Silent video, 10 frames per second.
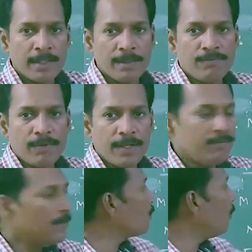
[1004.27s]
A of
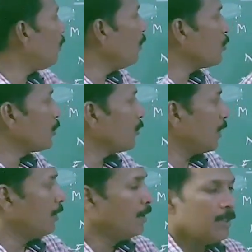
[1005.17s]
5 is also
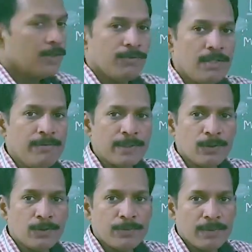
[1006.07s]
12. 12
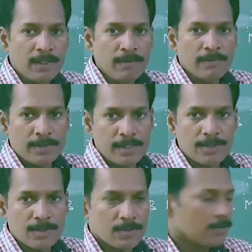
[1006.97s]
equal to 12?
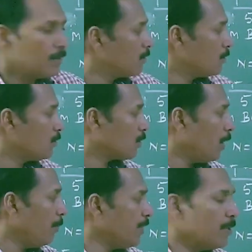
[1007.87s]
Yes. So
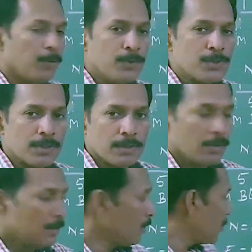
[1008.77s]
copy the position.